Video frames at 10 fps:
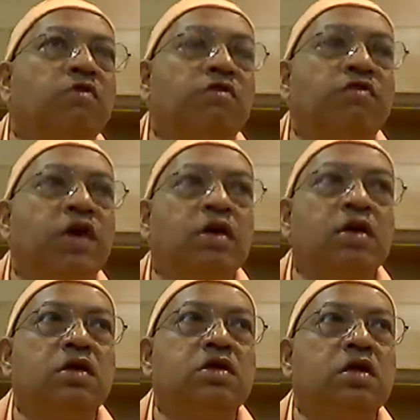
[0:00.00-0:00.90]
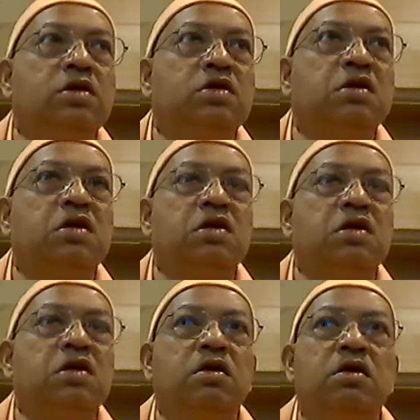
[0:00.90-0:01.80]
Swami Vivekananda says,
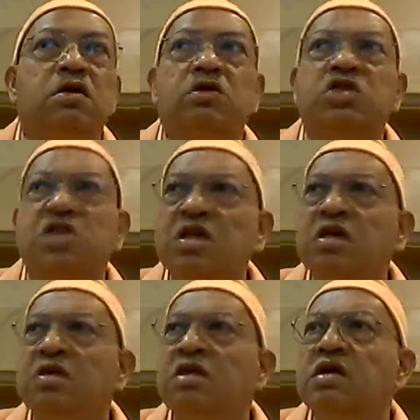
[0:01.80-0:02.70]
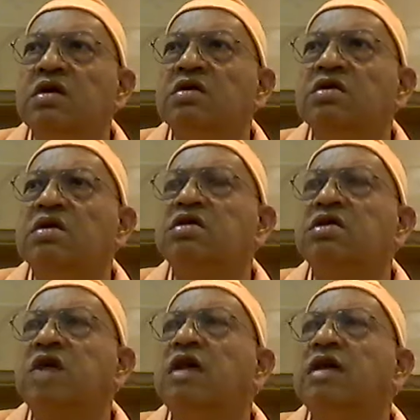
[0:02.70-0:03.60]
sinner, it is
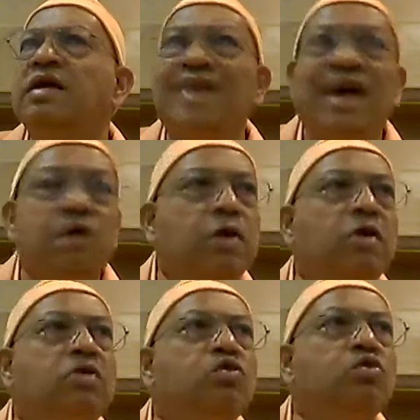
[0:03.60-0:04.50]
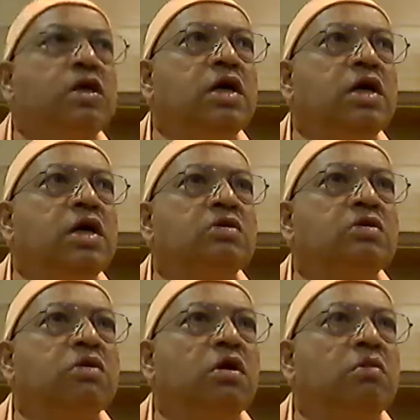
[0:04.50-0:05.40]
a standing libel on human
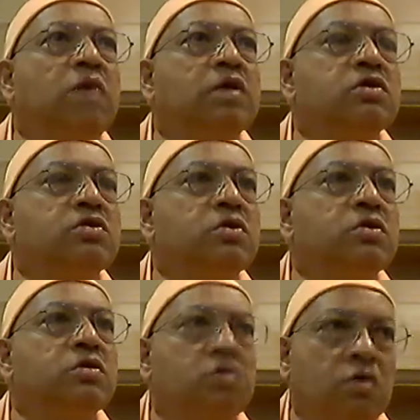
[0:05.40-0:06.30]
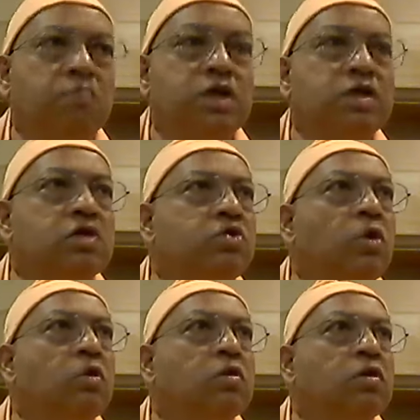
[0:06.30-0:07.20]
nature to call a man so, a
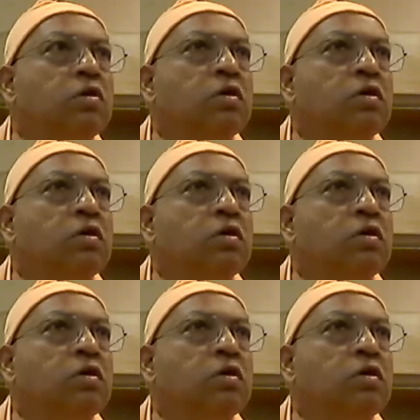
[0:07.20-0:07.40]
person so.